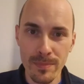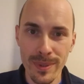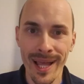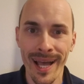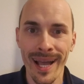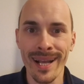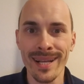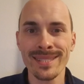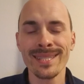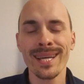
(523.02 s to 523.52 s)

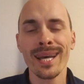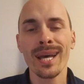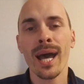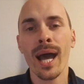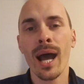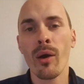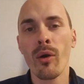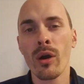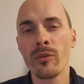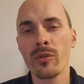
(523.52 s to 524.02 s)
plaques.
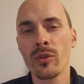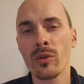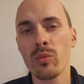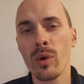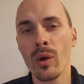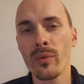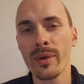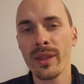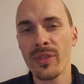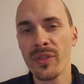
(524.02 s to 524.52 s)
However,
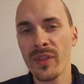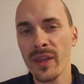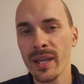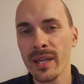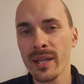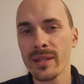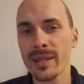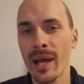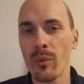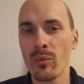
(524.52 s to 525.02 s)
what we
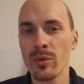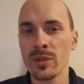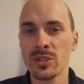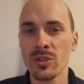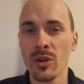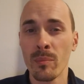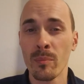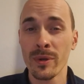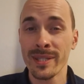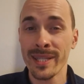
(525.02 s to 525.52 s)
think that was
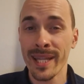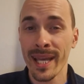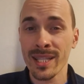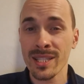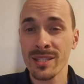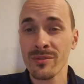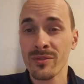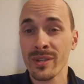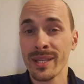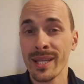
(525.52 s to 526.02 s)
so
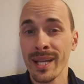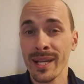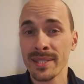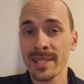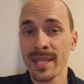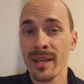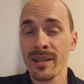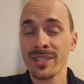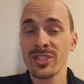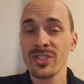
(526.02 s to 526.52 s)
protective
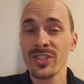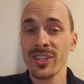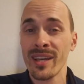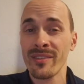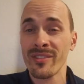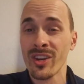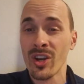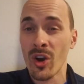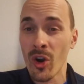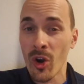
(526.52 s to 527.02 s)
against actually
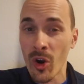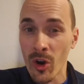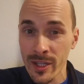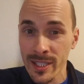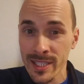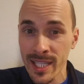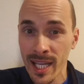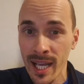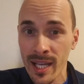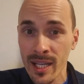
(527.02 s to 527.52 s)
having a heart
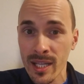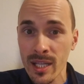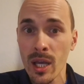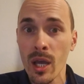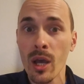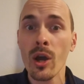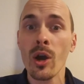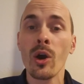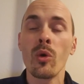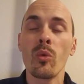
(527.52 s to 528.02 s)
attack
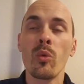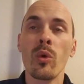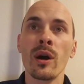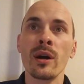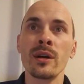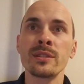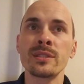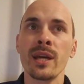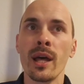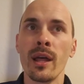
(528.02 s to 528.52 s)

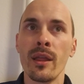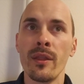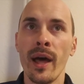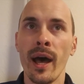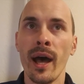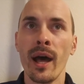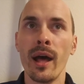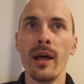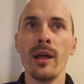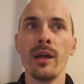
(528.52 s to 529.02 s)
was
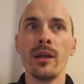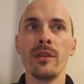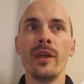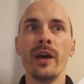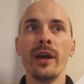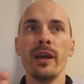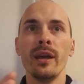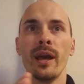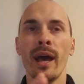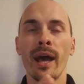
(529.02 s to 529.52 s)
that
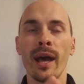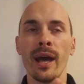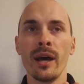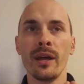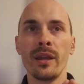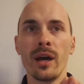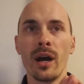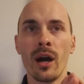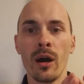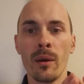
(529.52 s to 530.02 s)
they
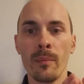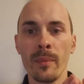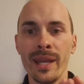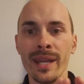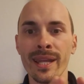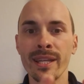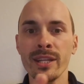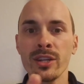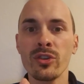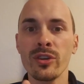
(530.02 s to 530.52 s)
had an
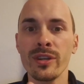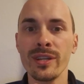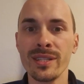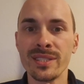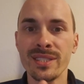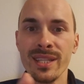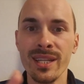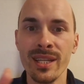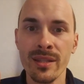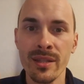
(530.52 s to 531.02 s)

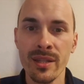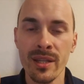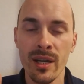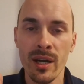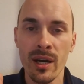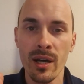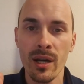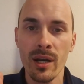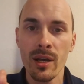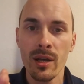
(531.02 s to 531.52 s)
increase in
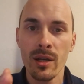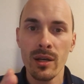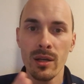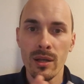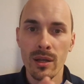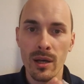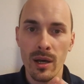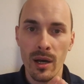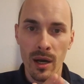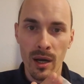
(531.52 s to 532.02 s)

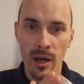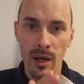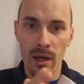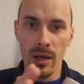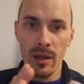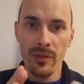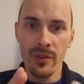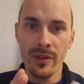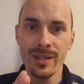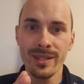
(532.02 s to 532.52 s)

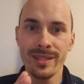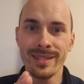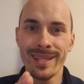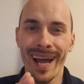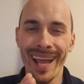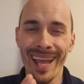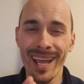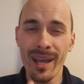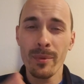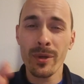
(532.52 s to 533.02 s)
the
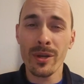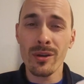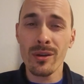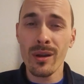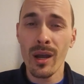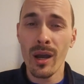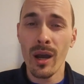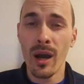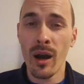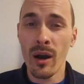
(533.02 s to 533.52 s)

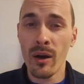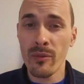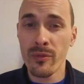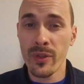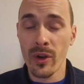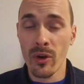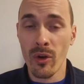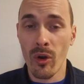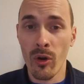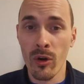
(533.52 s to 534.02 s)
diameter
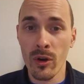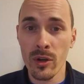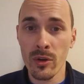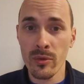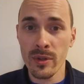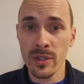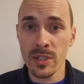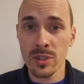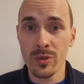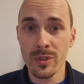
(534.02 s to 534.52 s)
of their
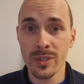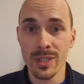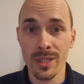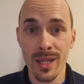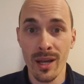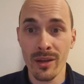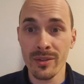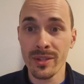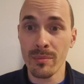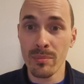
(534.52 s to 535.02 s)
arteries, which
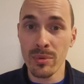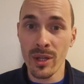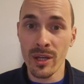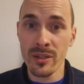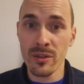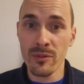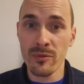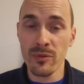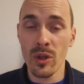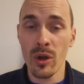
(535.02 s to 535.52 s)
allowed the
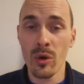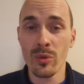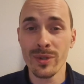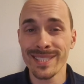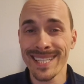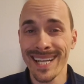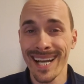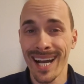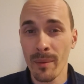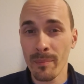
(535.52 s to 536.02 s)
blood to flow,
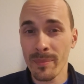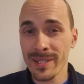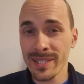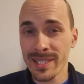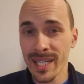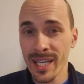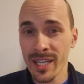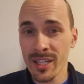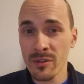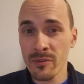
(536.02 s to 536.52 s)
which
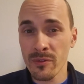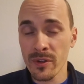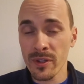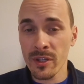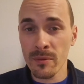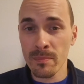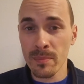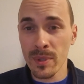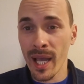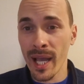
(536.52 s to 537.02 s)
compensated for
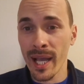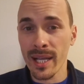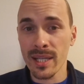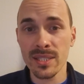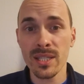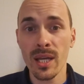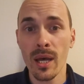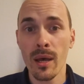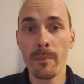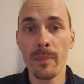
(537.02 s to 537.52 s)
their
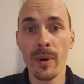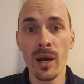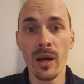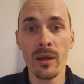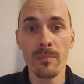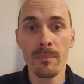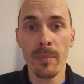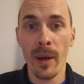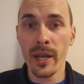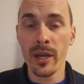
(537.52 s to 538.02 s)
plaques,
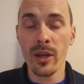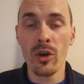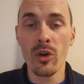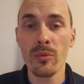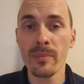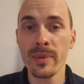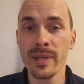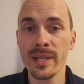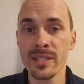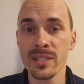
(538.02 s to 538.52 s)
but by
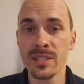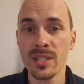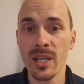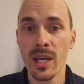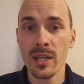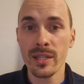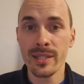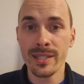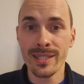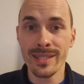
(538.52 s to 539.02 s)
no means
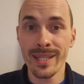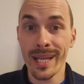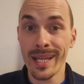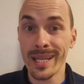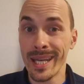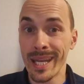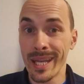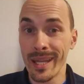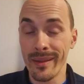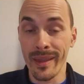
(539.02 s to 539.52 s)
did
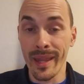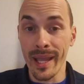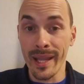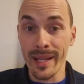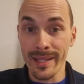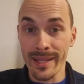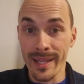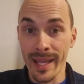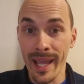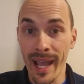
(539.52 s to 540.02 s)

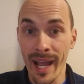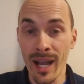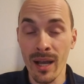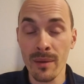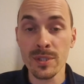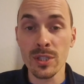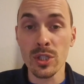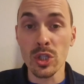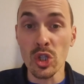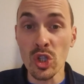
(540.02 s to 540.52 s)
they
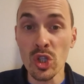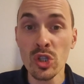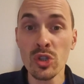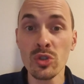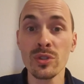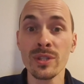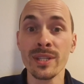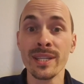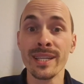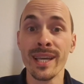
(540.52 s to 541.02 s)

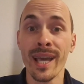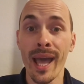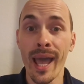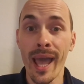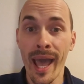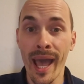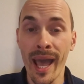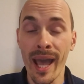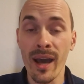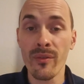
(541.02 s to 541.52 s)
absolutely
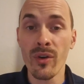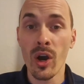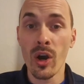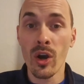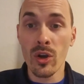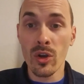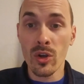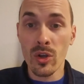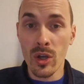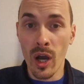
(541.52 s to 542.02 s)
have
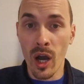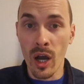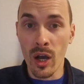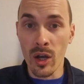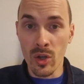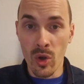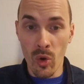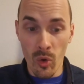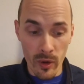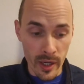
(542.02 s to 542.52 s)

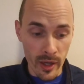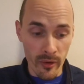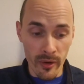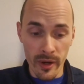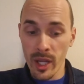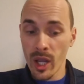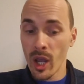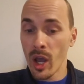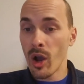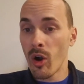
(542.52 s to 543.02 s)

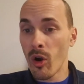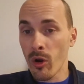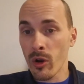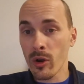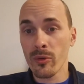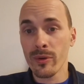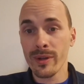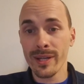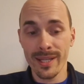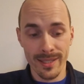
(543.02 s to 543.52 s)
coronary
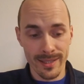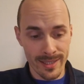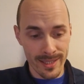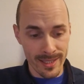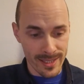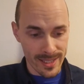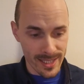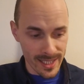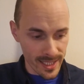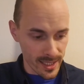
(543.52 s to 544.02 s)
artery
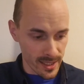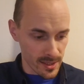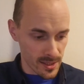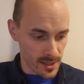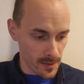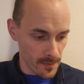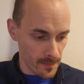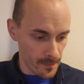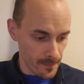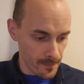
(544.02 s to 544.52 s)
disease.